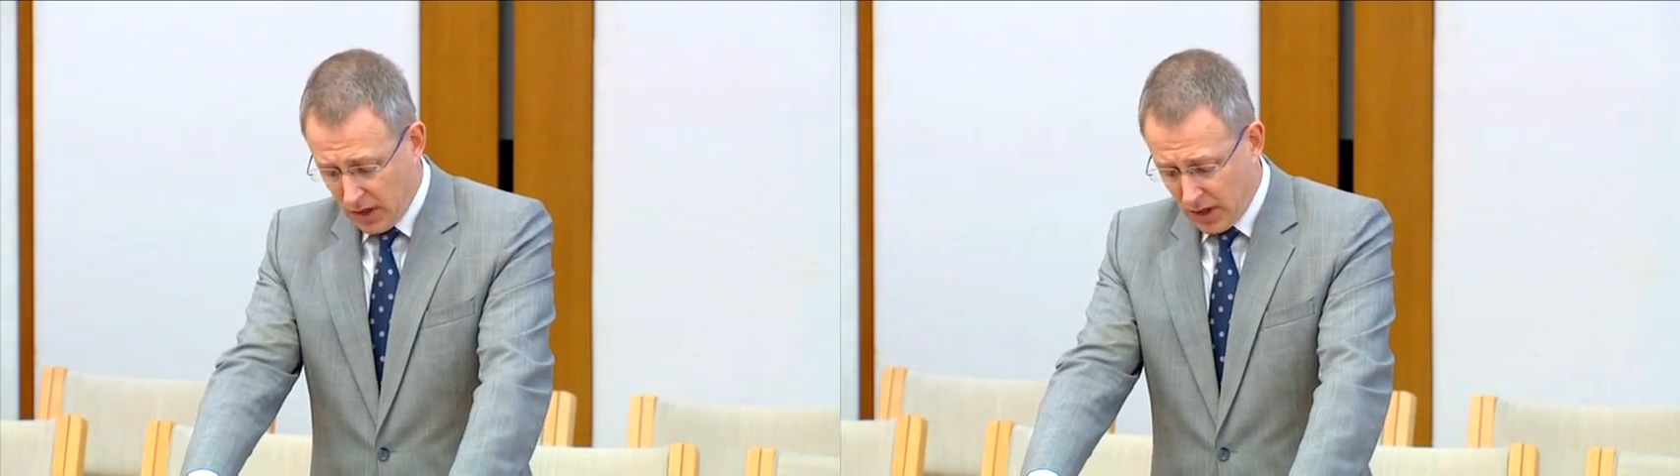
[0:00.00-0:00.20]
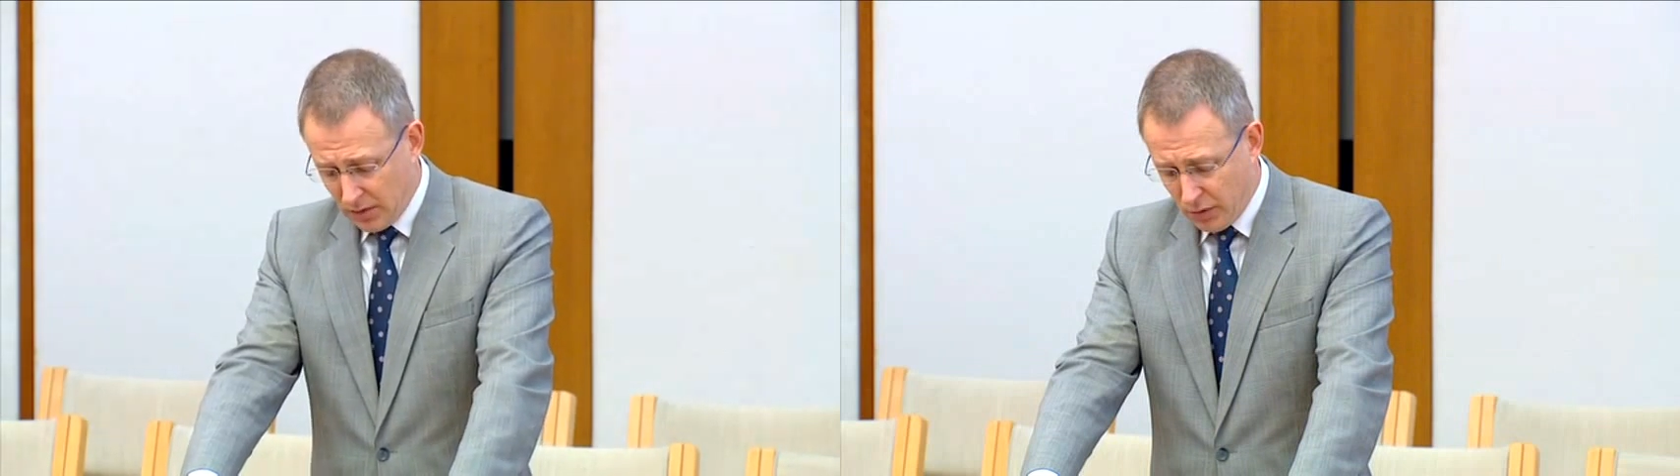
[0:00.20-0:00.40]

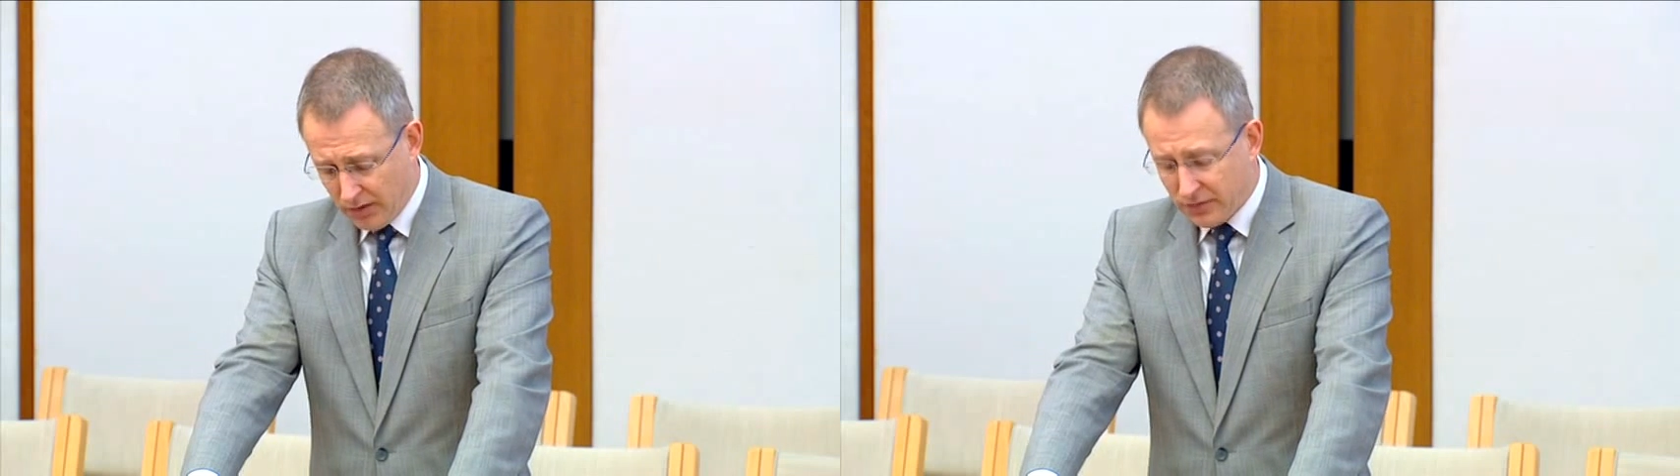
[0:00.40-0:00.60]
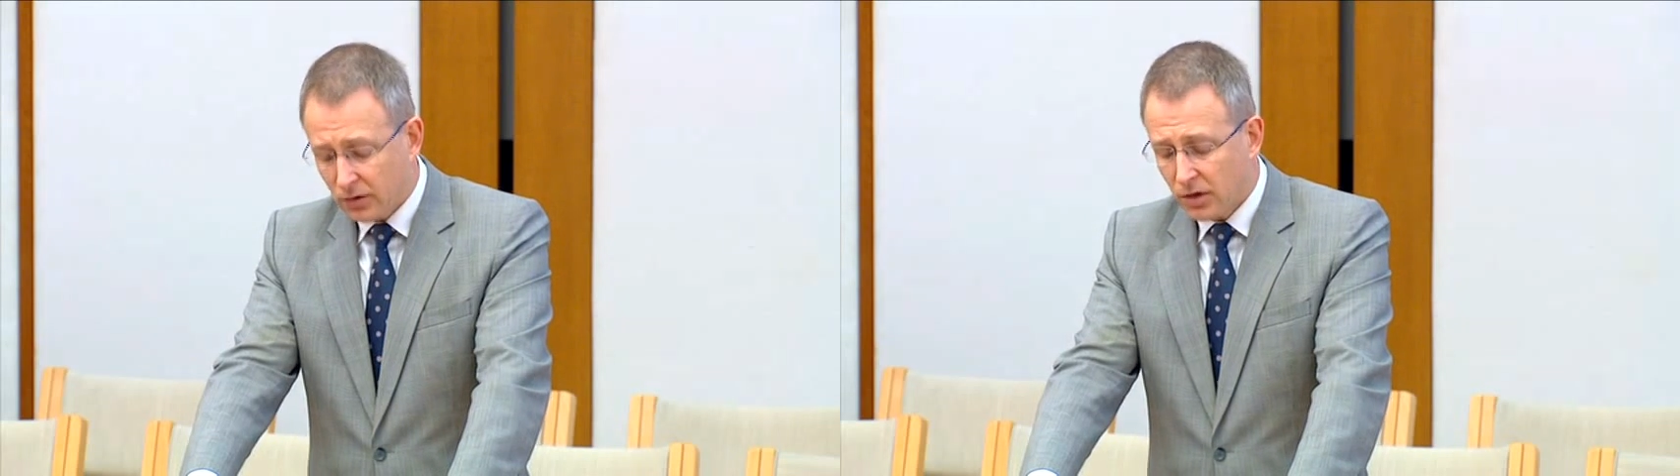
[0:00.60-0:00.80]
in the
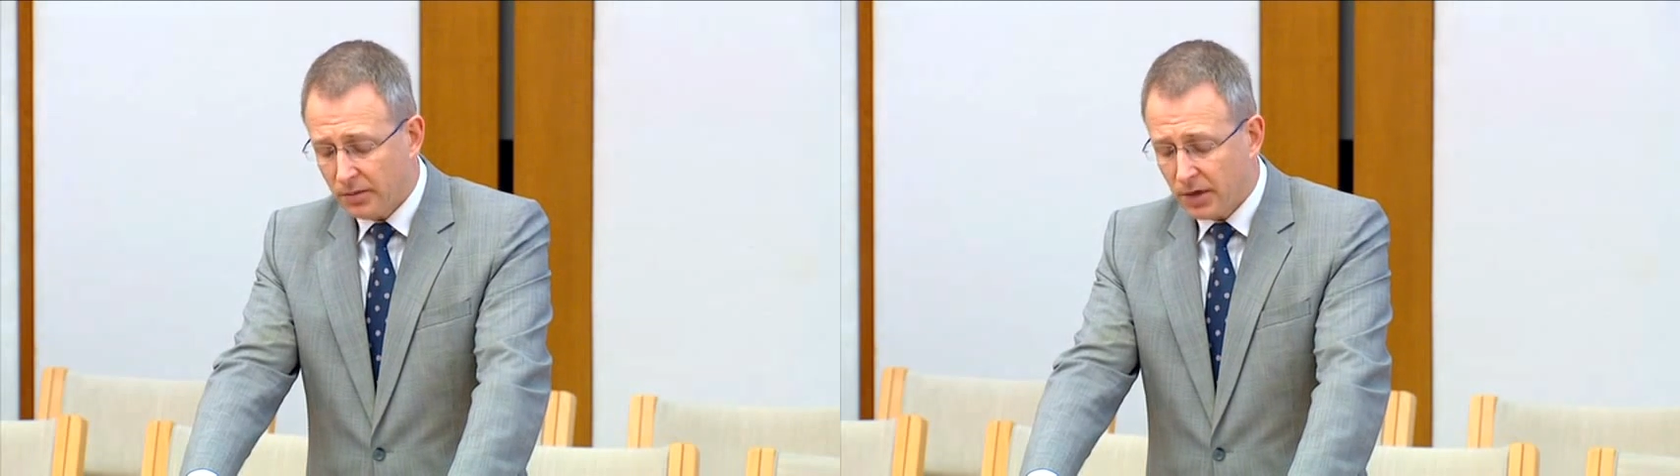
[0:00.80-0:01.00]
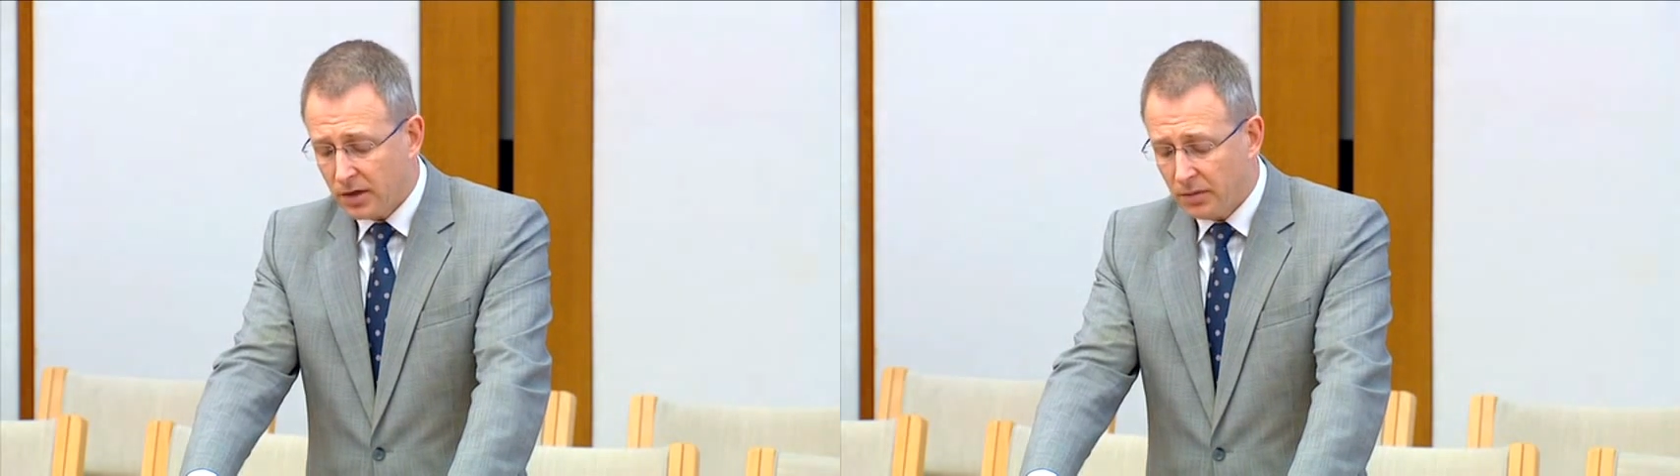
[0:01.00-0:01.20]
Bradfield
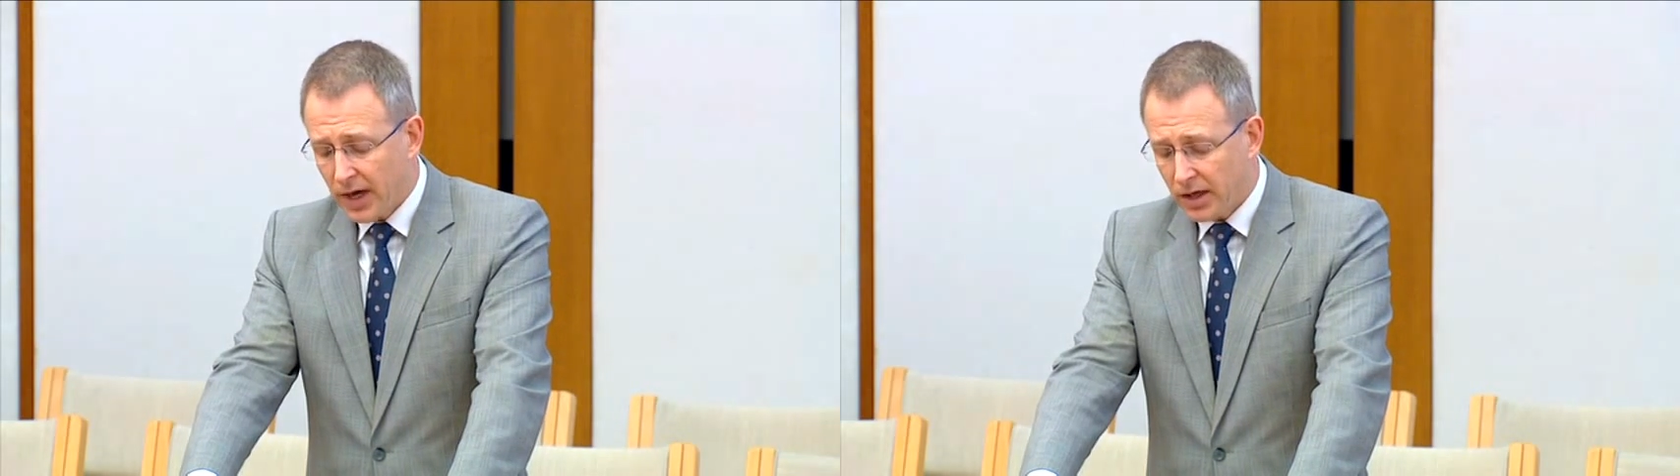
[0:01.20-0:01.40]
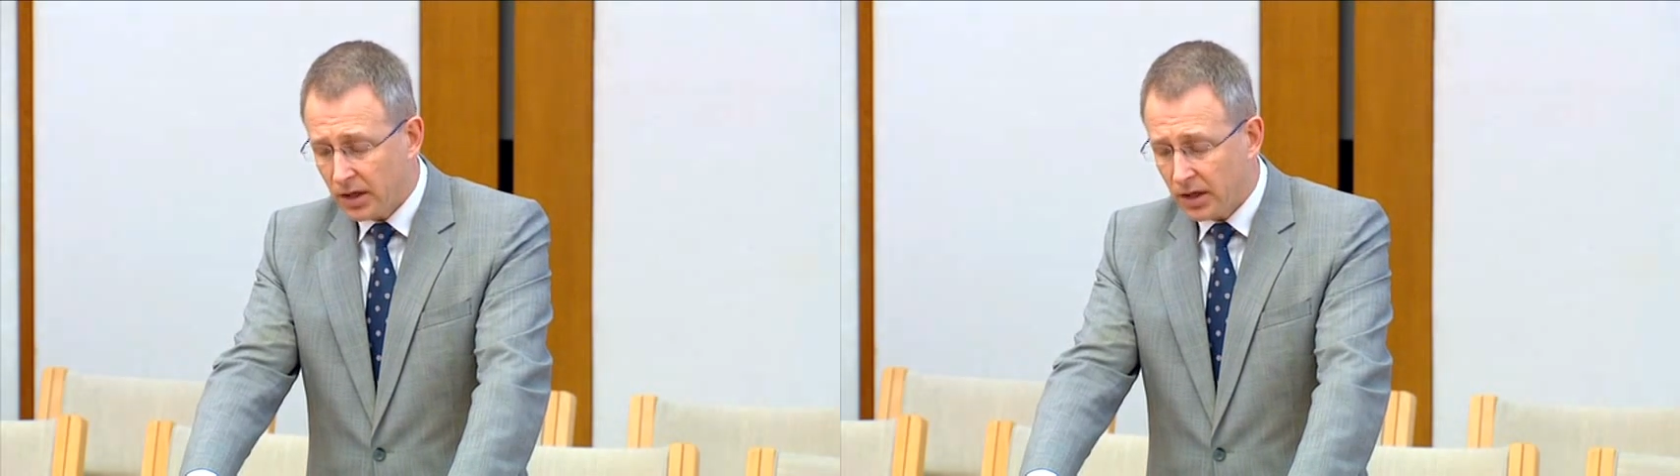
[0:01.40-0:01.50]
Comedy Debate,